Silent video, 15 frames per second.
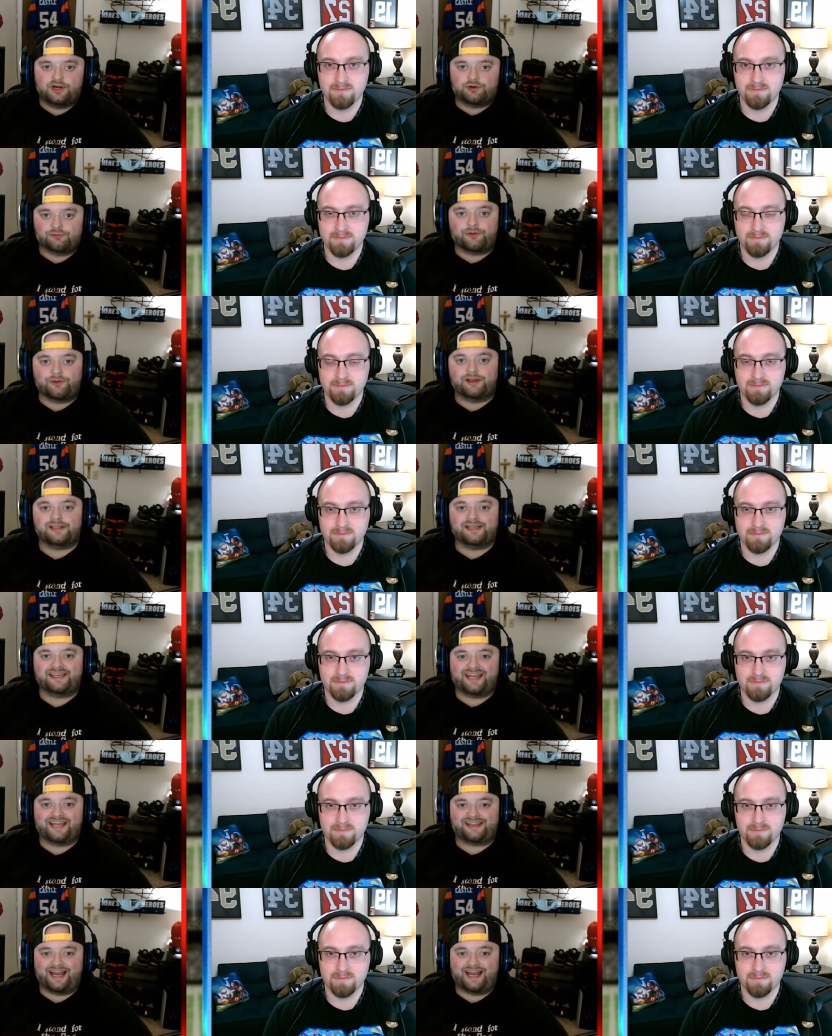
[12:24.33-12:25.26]
Speaker 1: really
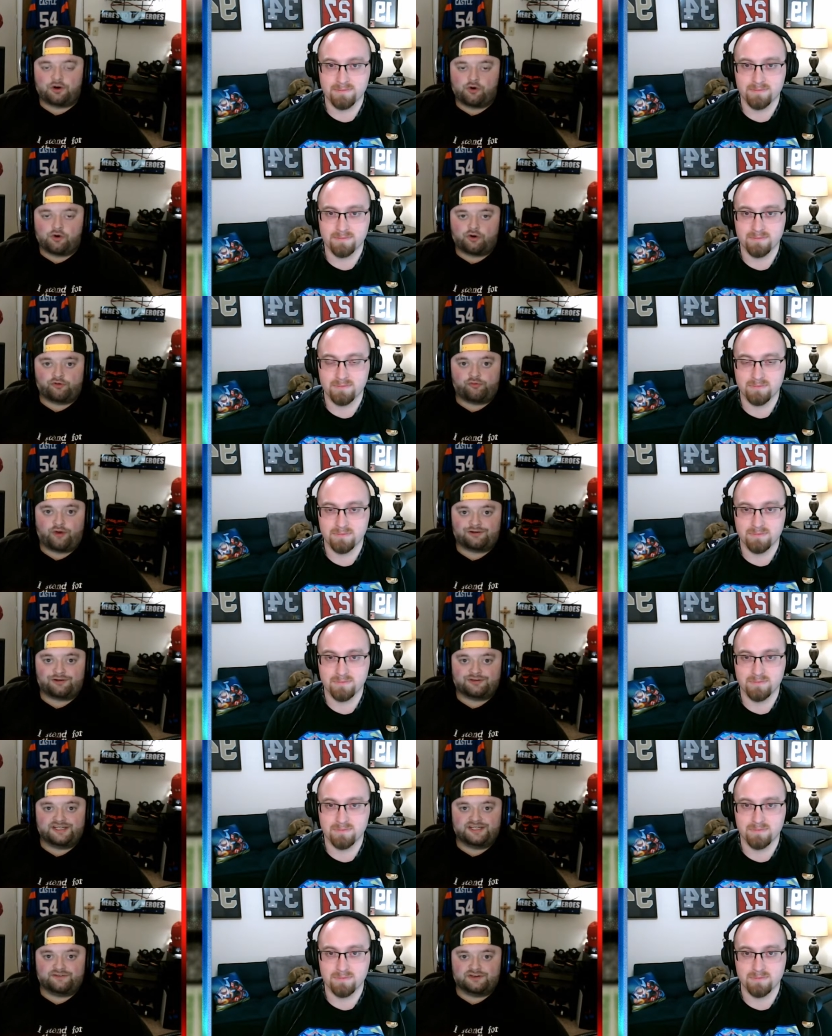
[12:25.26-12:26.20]
get that core of wide
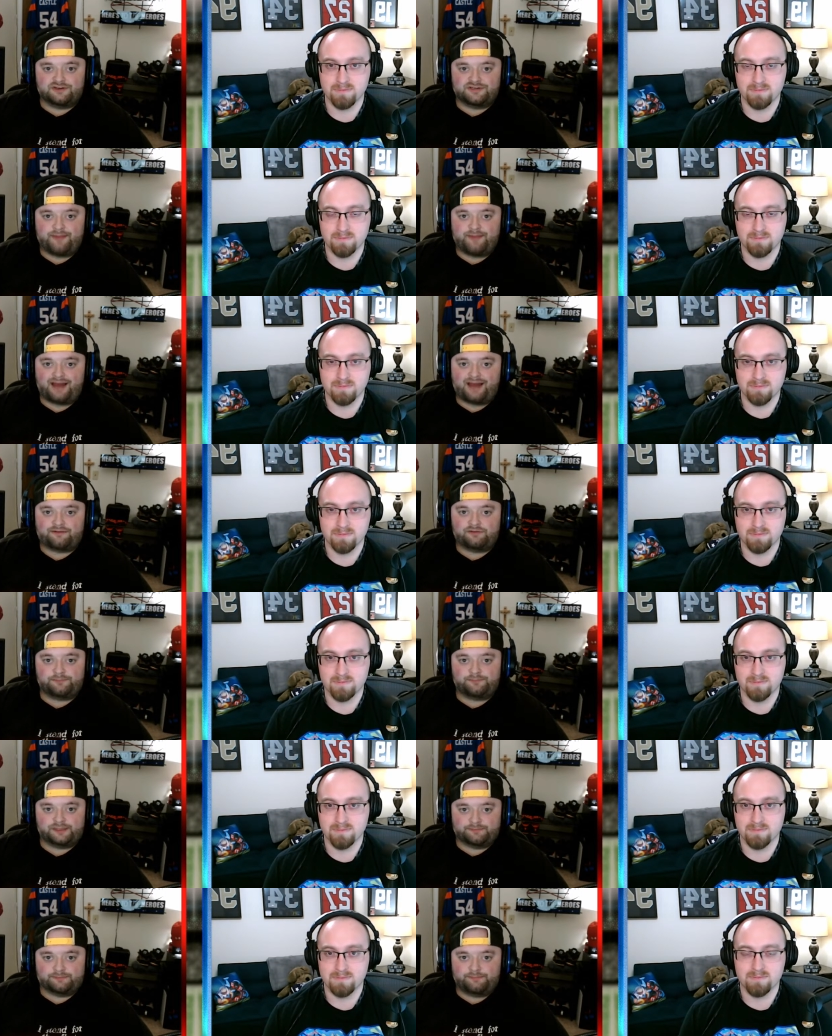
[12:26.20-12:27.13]
receivers back for
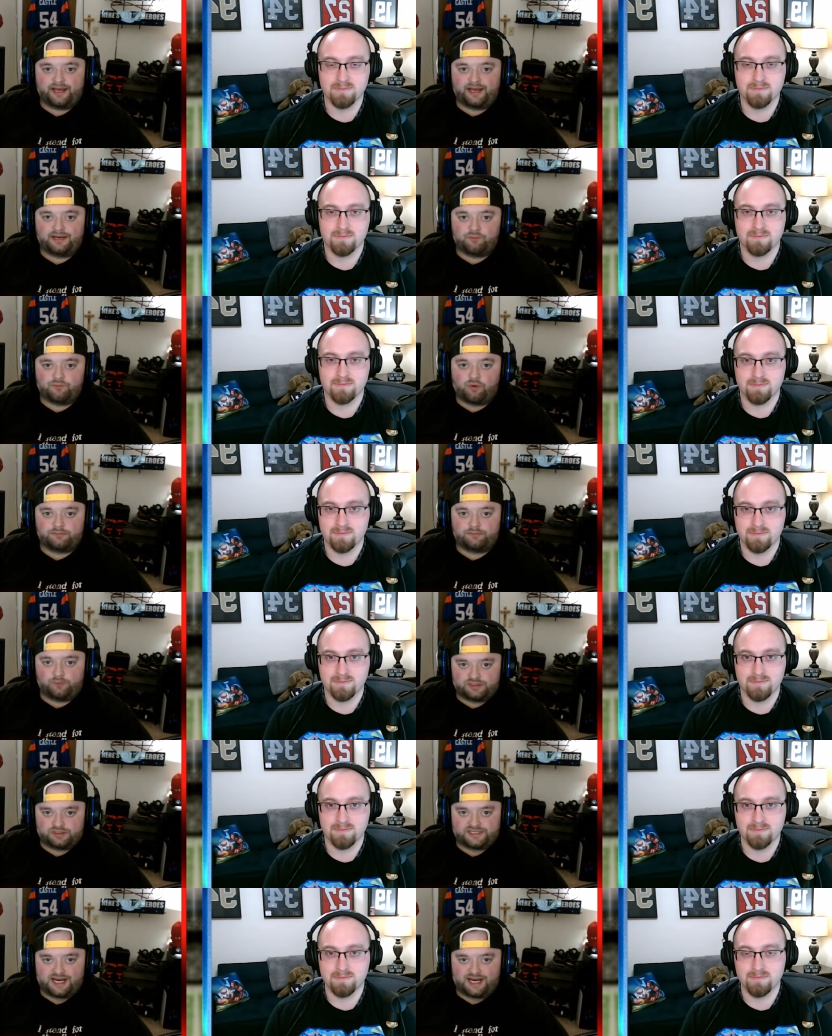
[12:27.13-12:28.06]
Big Ben one
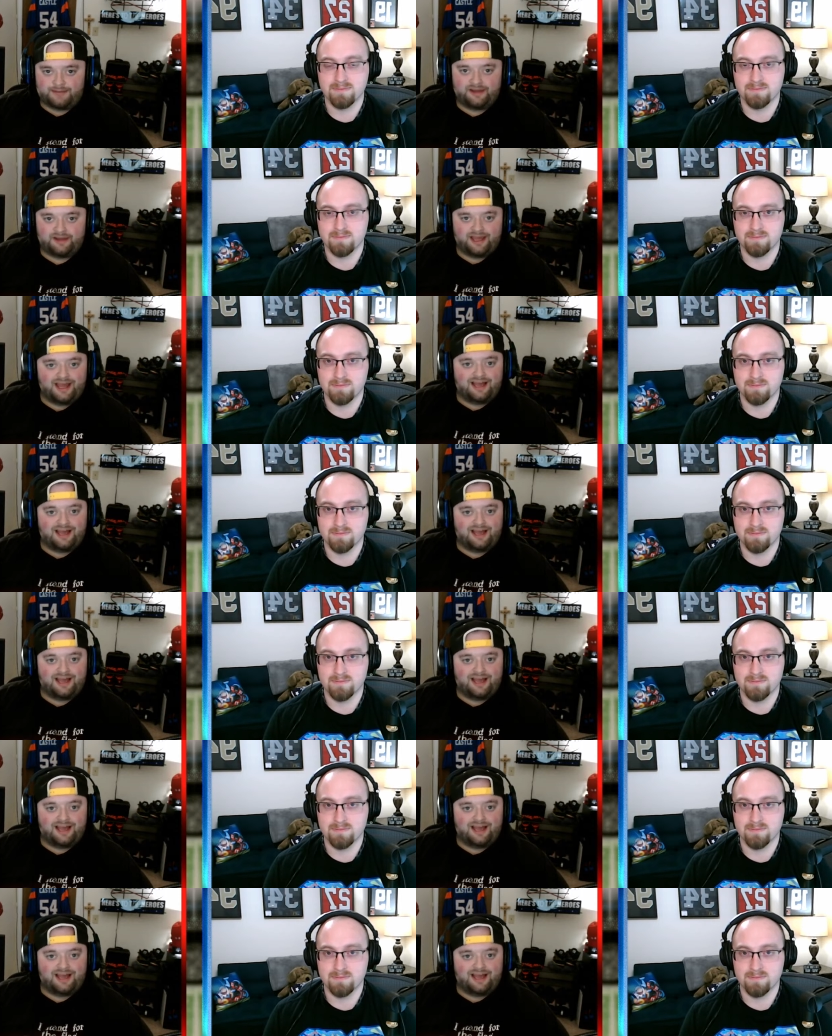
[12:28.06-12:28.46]
more time.